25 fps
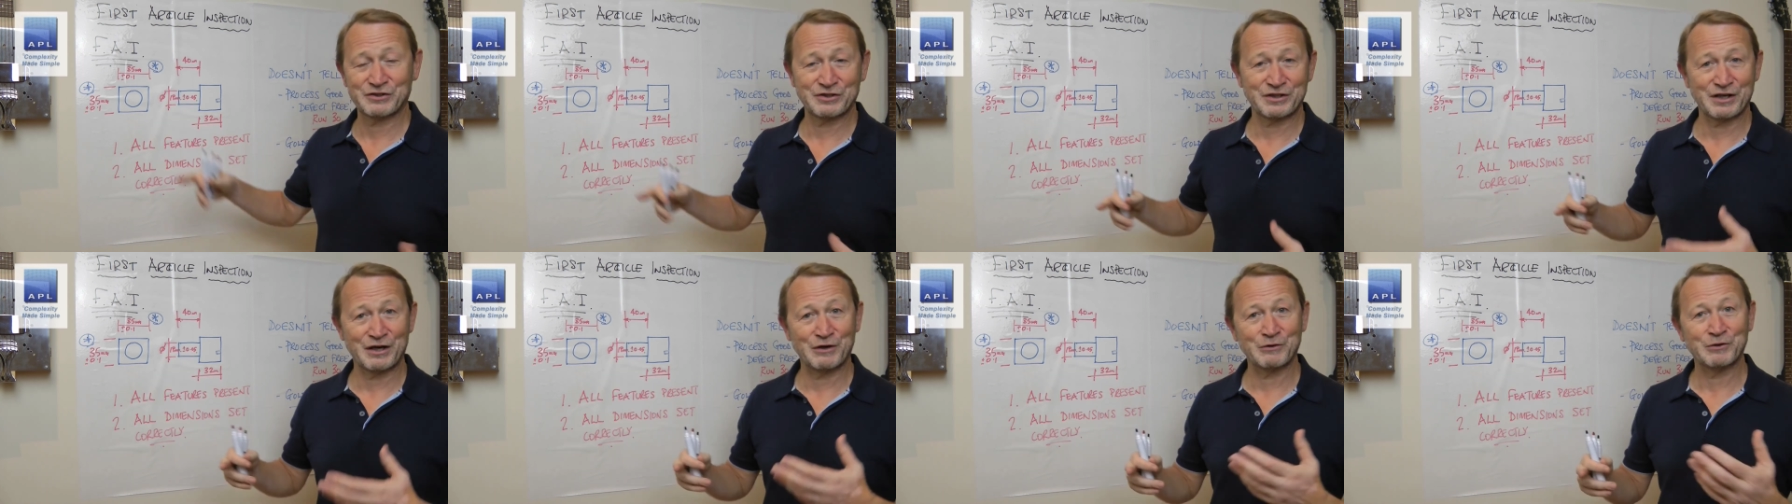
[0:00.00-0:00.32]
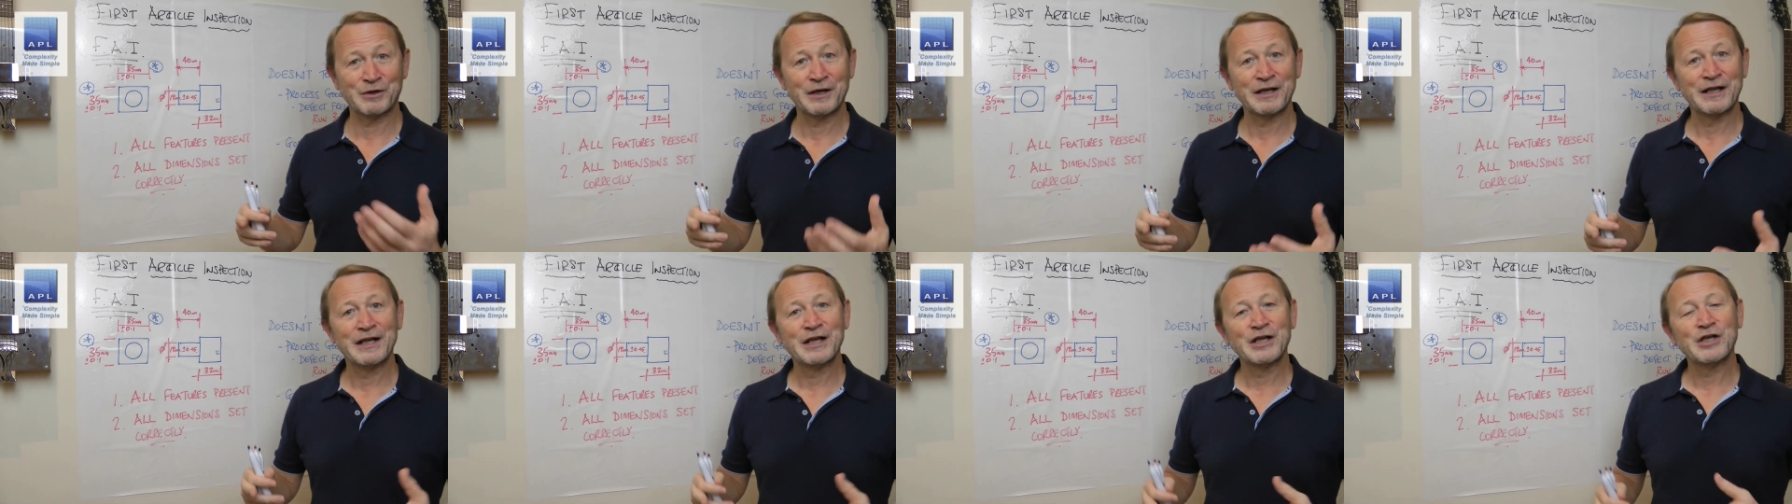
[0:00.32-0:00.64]
So
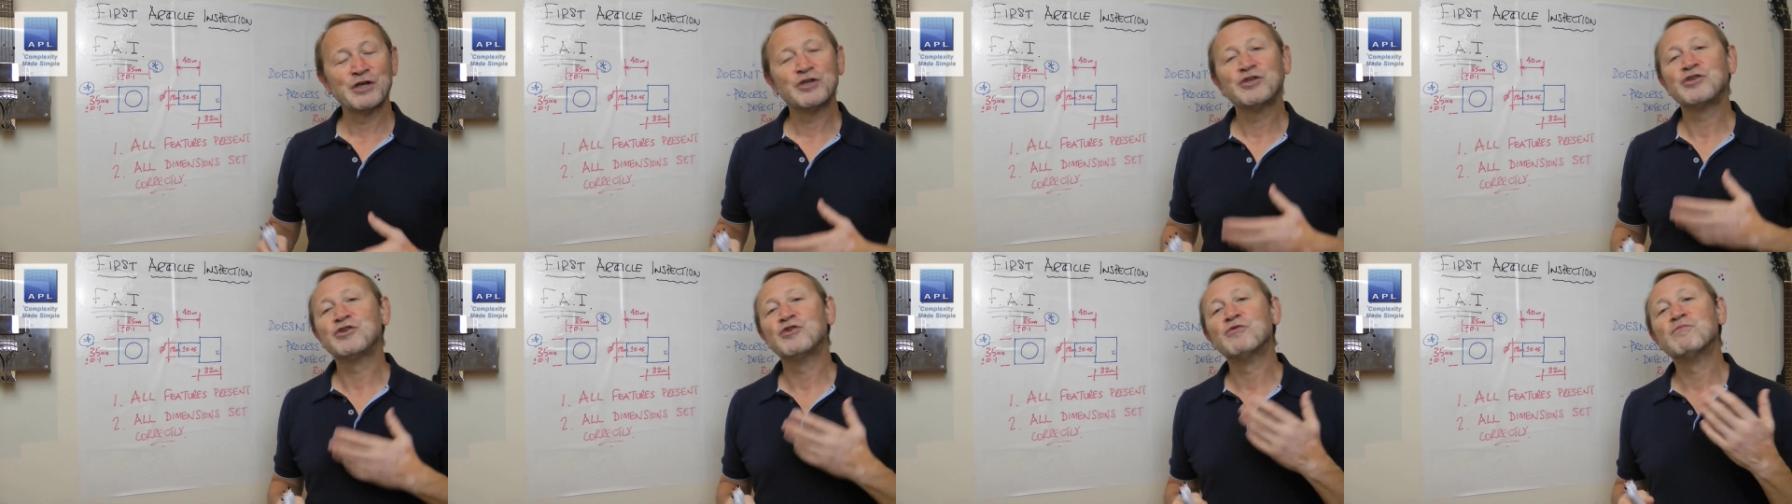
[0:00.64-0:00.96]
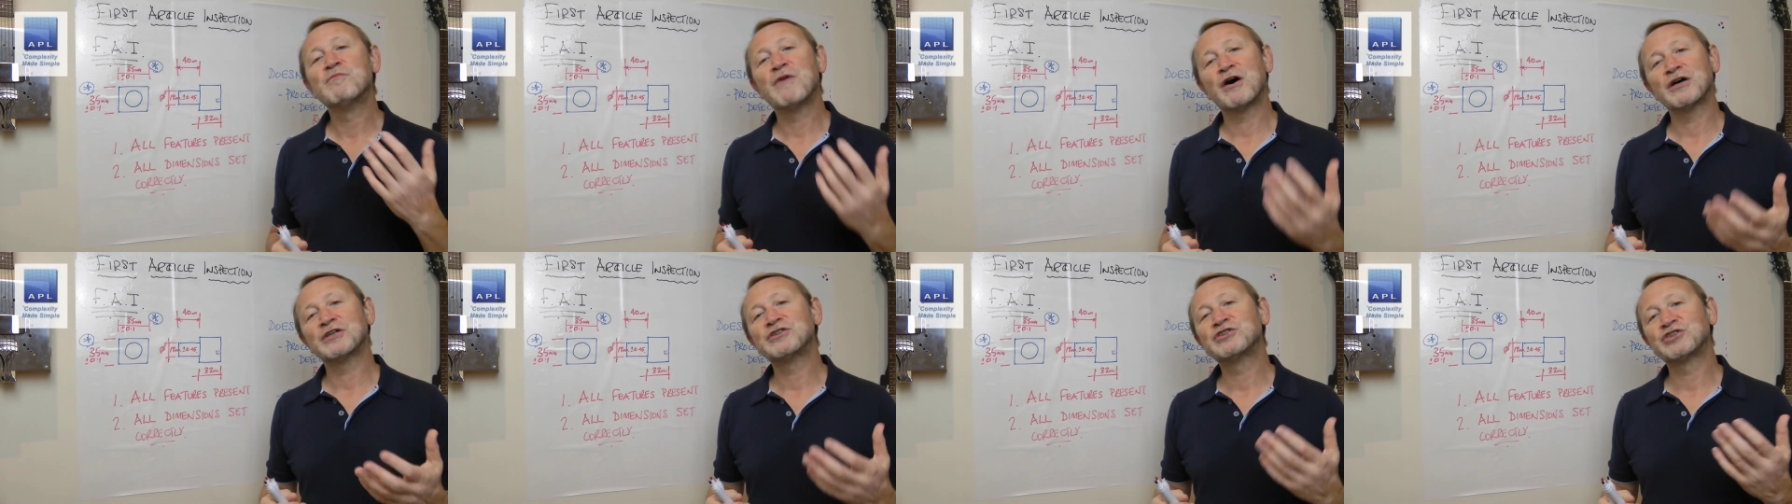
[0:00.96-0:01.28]
you
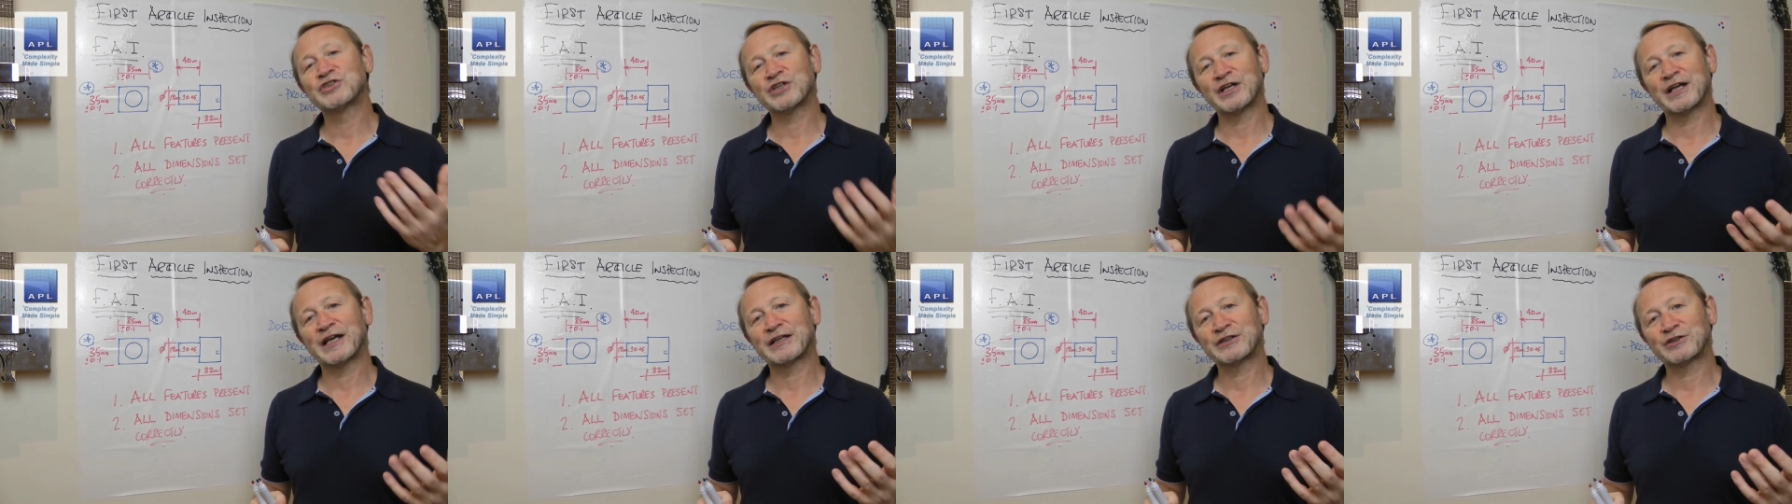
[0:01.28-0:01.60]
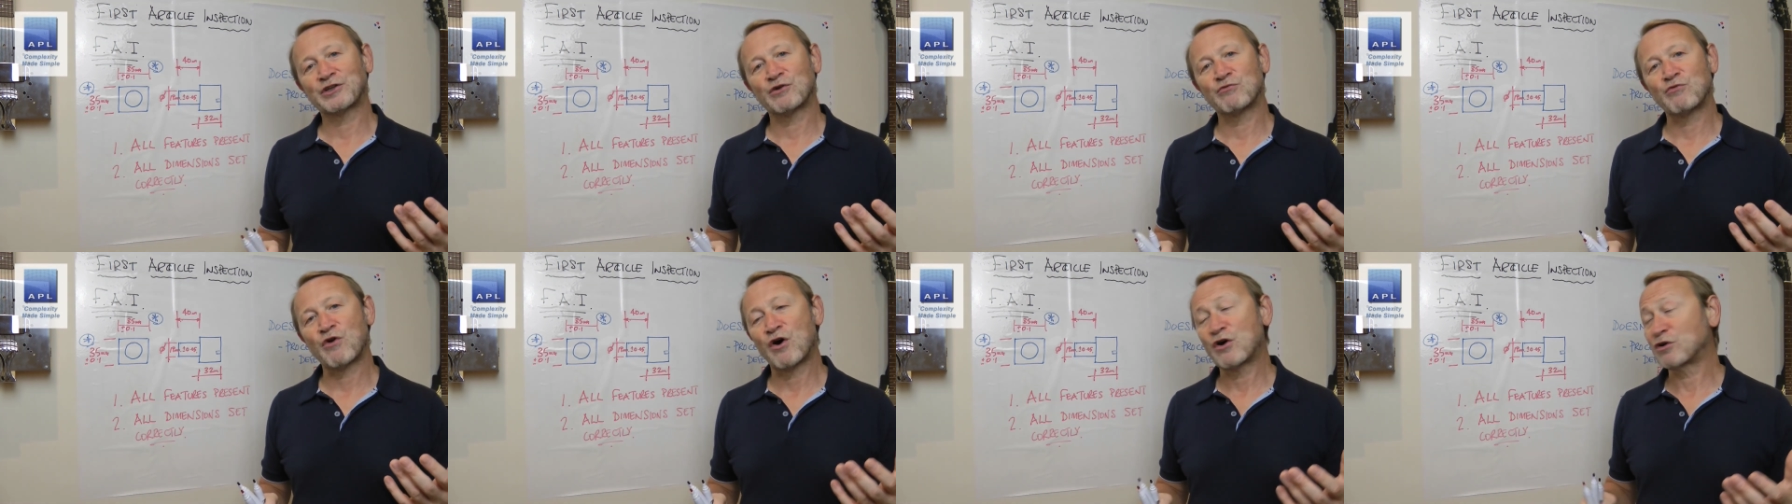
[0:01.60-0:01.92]
might select
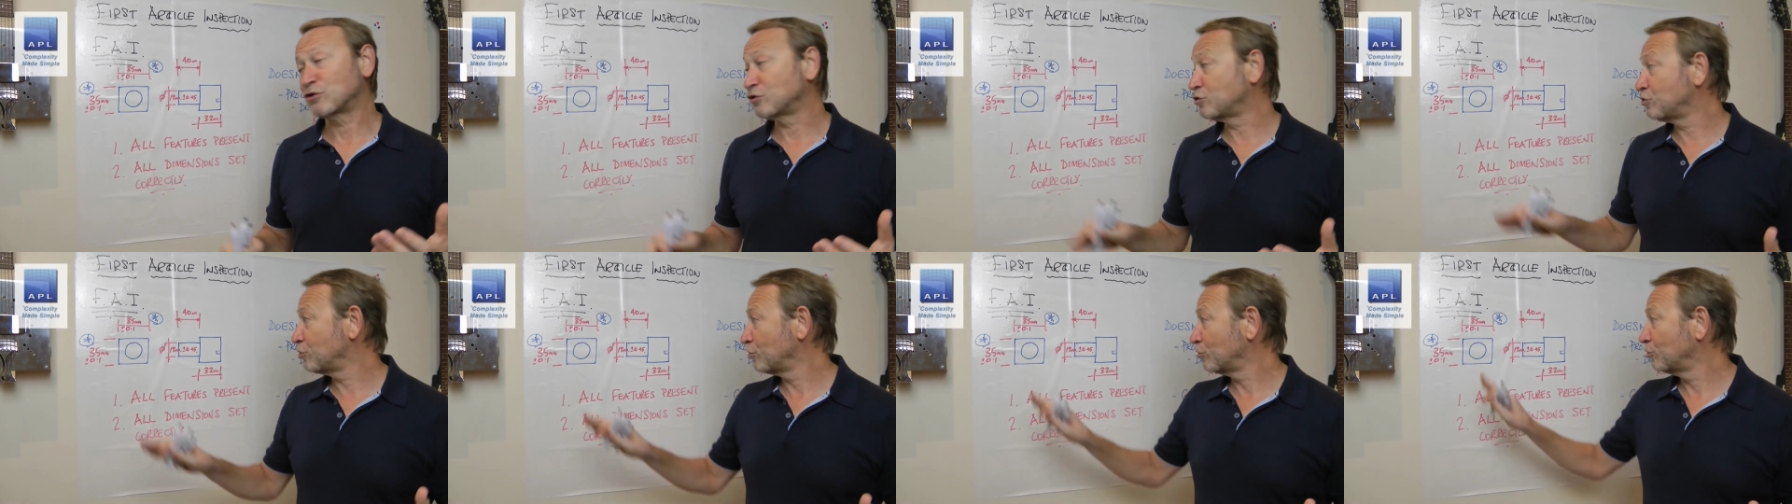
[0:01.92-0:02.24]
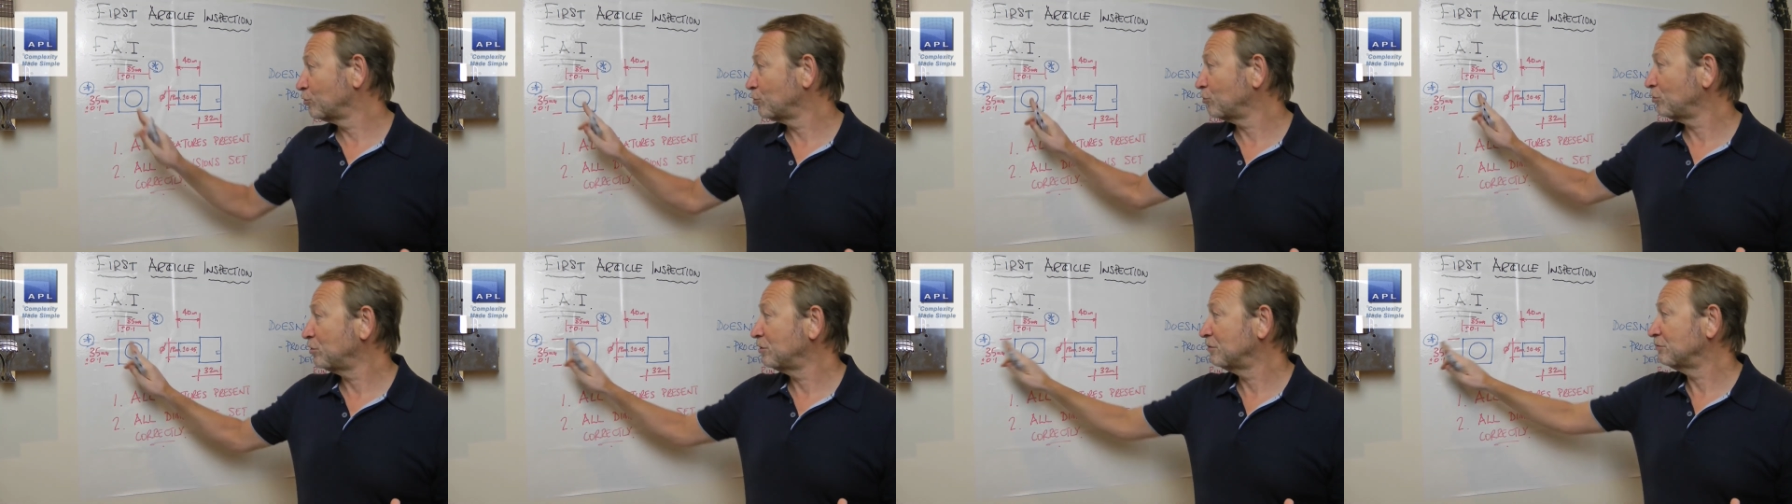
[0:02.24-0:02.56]
the wrong
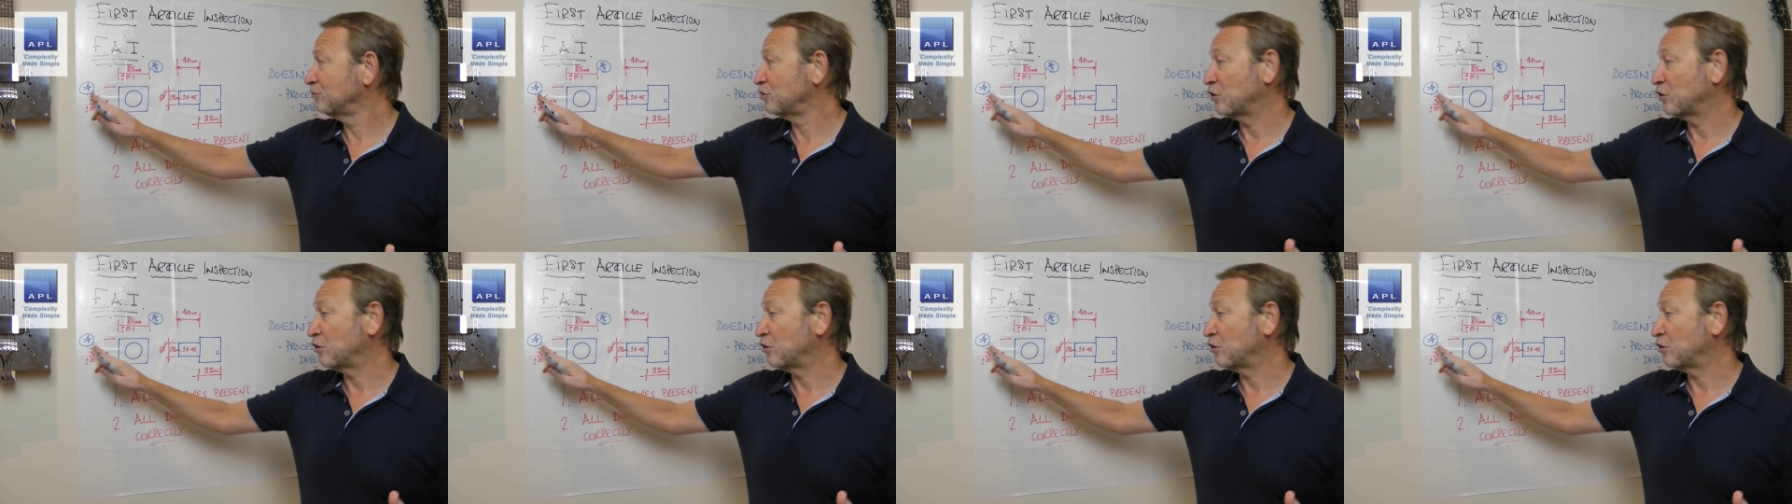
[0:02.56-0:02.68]
tool,